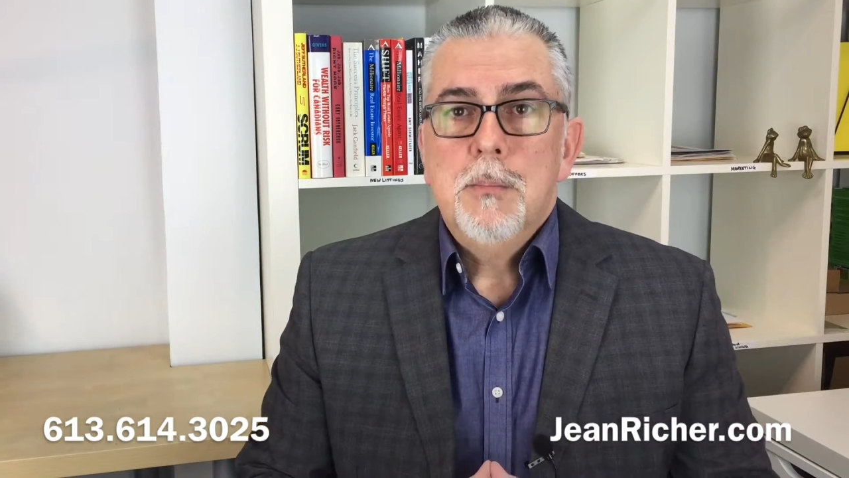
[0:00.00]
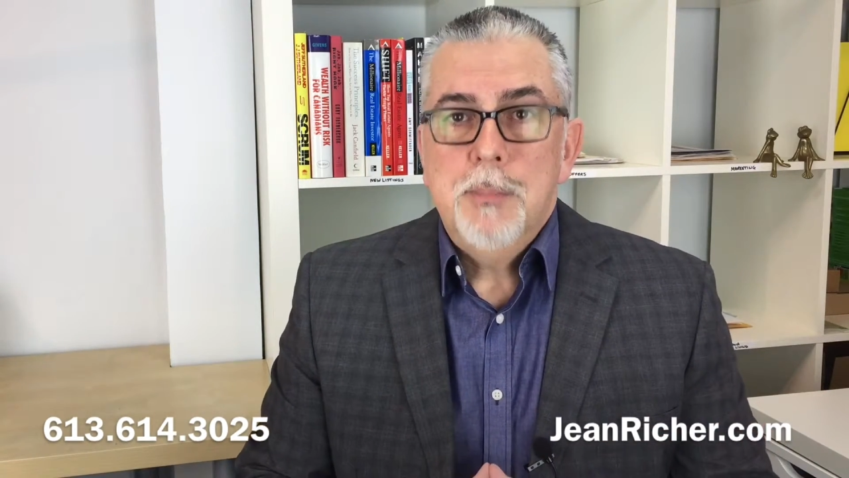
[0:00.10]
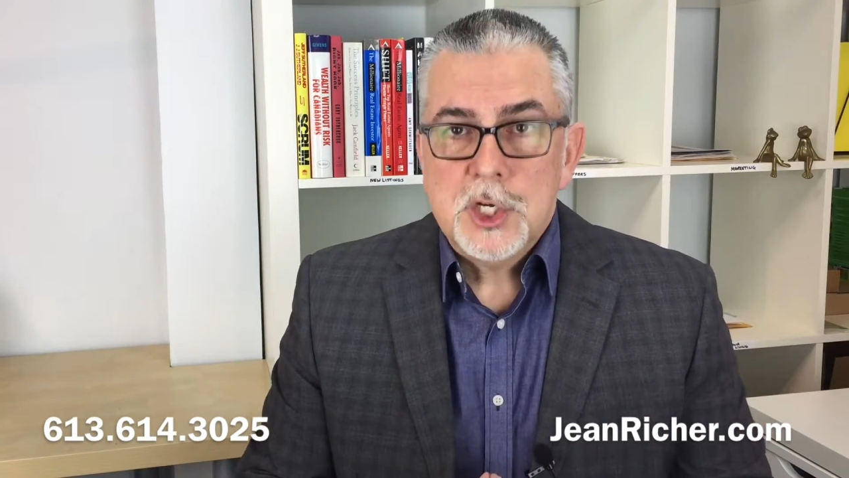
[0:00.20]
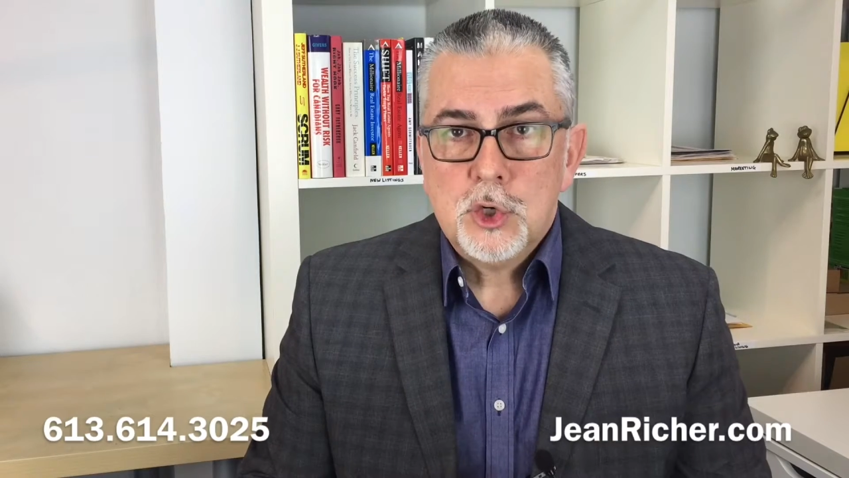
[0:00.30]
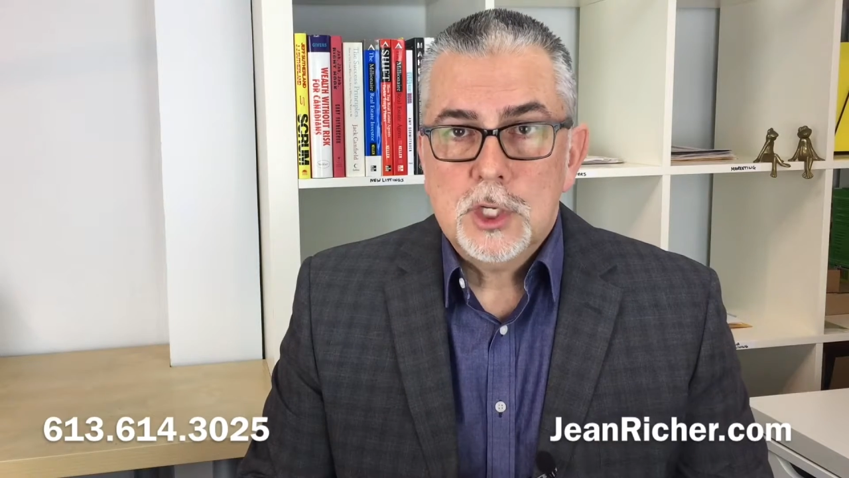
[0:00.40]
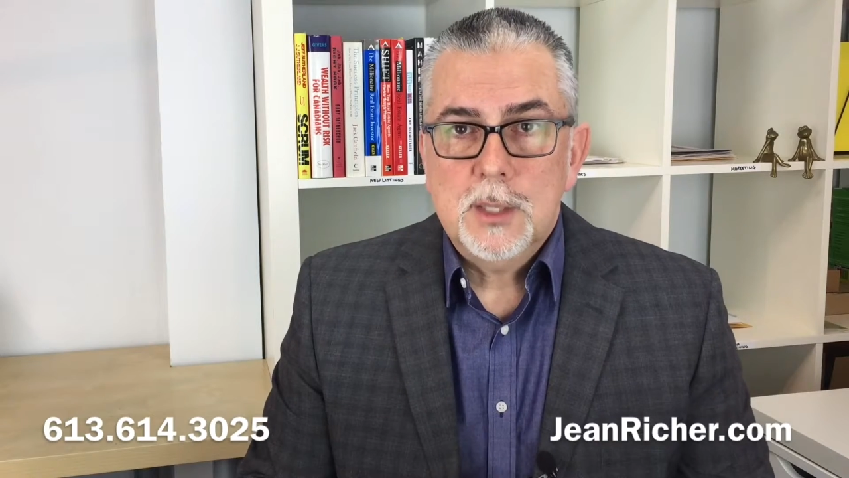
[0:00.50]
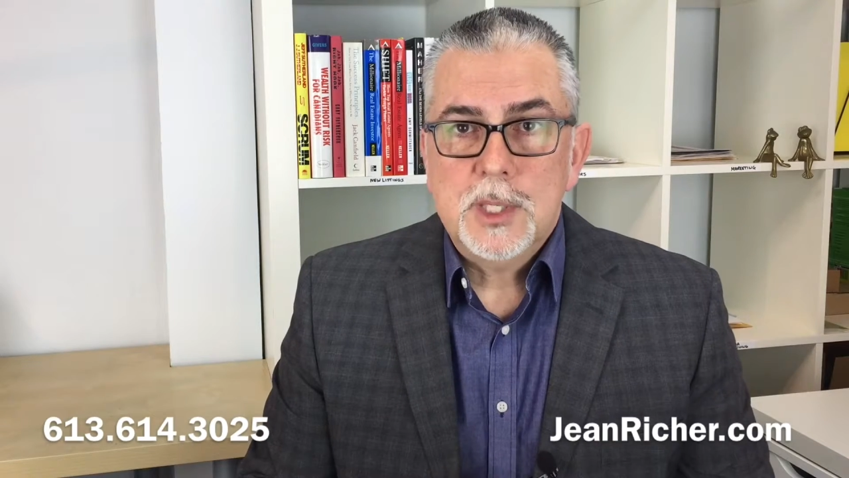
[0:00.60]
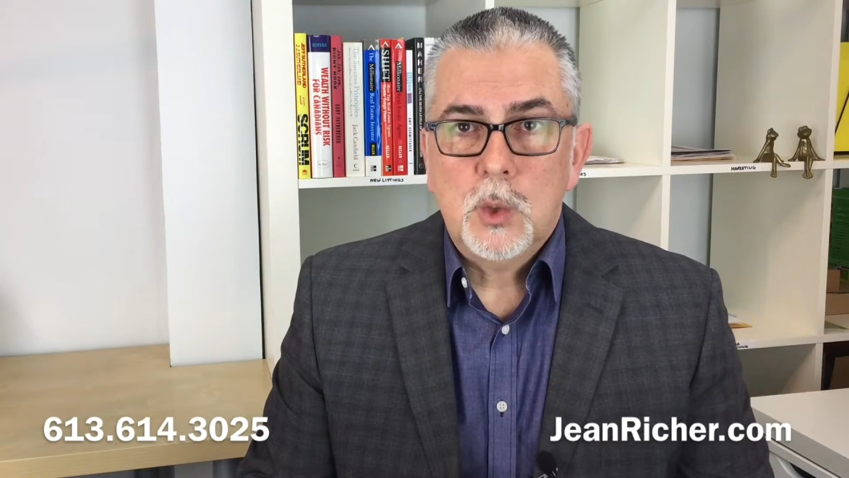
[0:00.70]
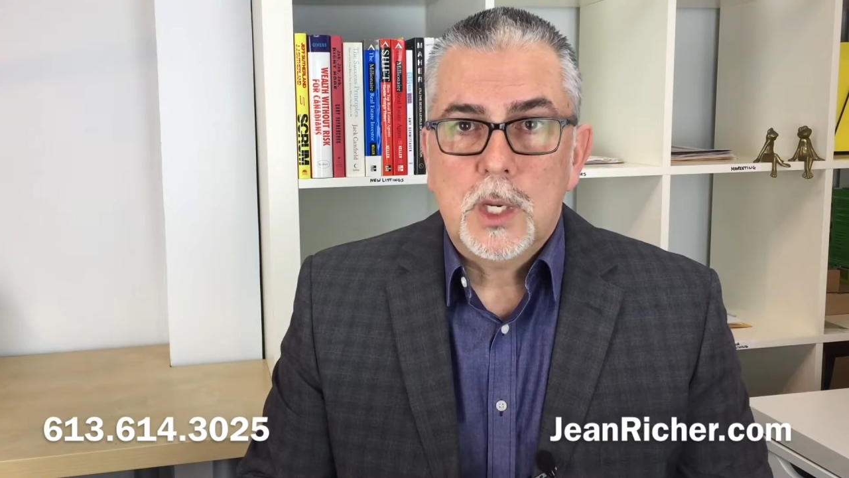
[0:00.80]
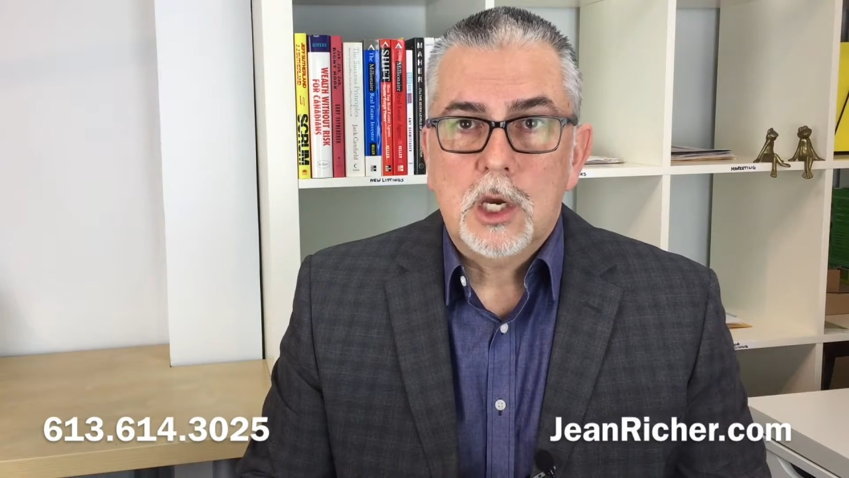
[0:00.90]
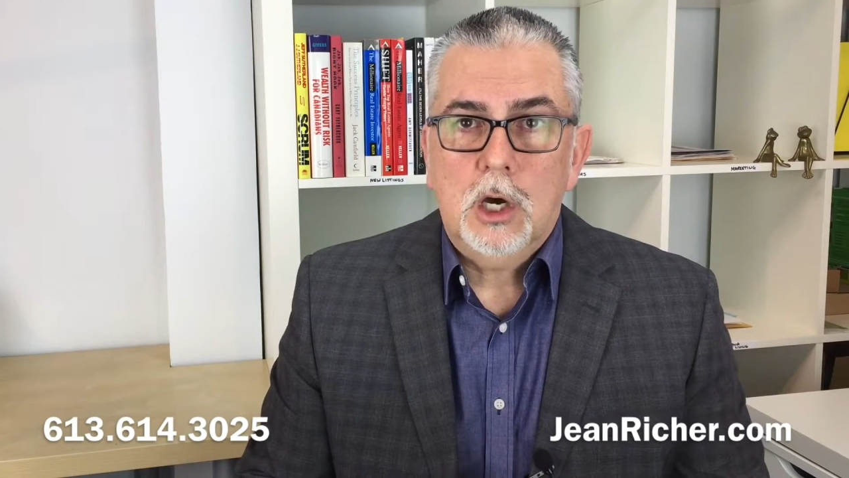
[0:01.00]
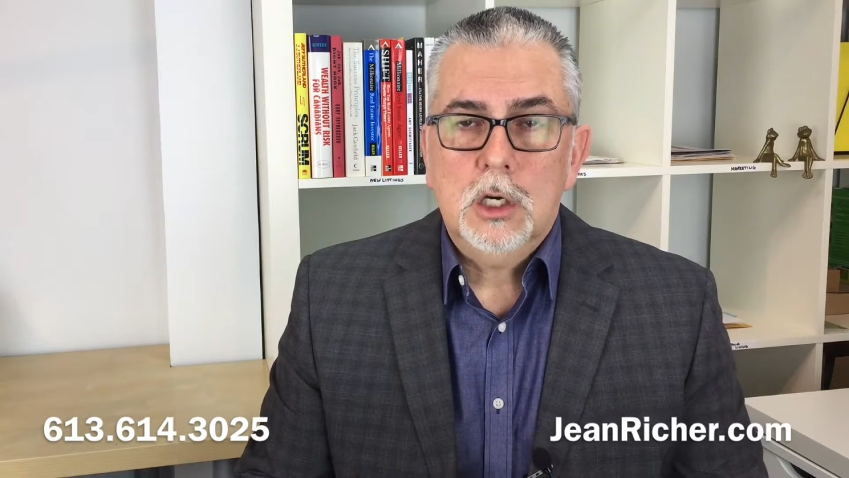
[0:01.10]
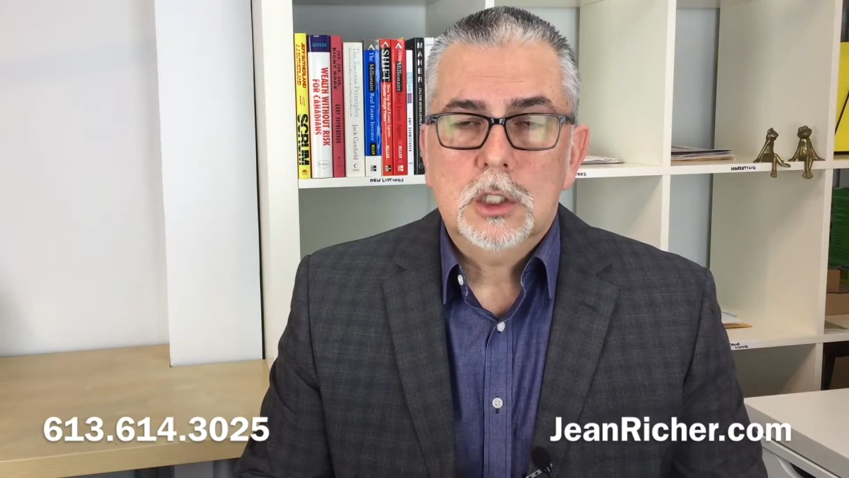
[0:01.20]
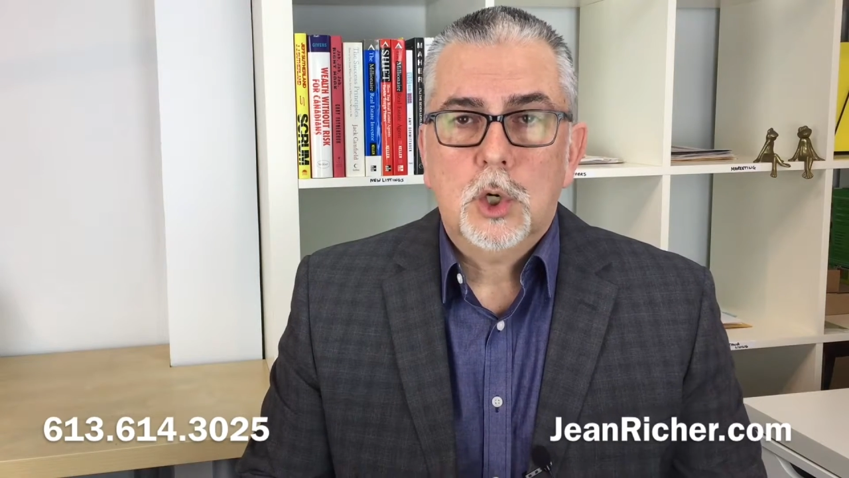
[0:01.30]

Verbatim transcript: make sure to give me a quick call,